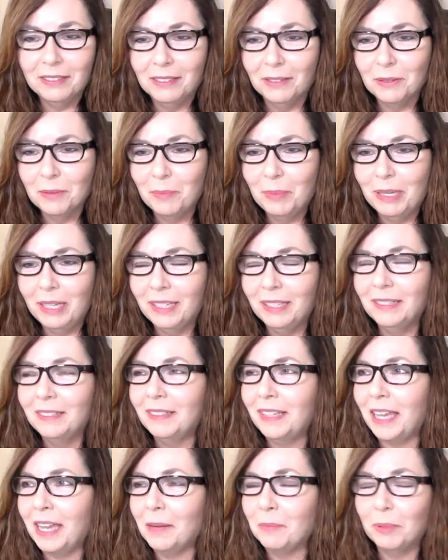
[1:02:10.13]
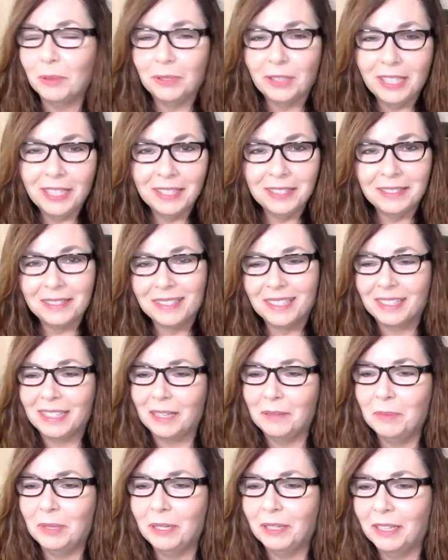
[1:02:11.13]
Those big camper things? Like
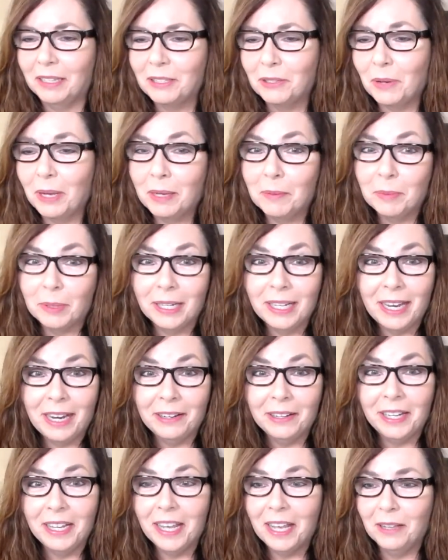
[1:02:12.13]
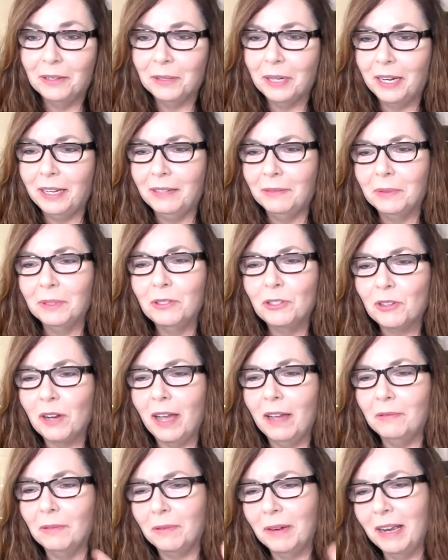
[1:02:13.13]
I'd be like, so I can bring Ari out, right? And we
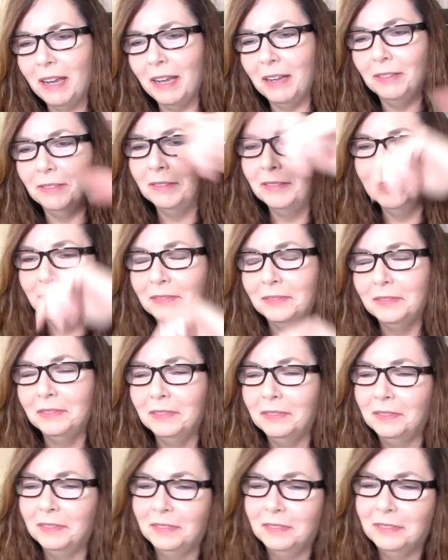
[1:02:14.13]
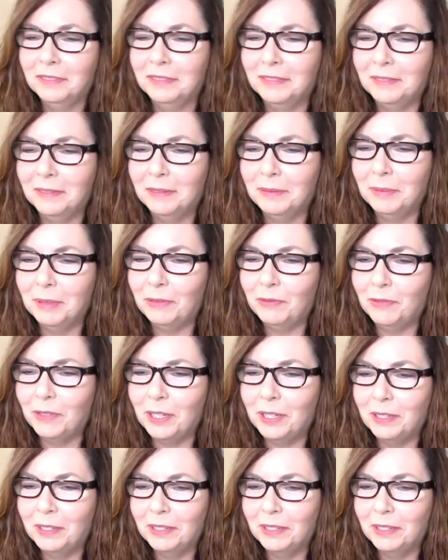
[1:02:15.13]
drive around. It'd be fun.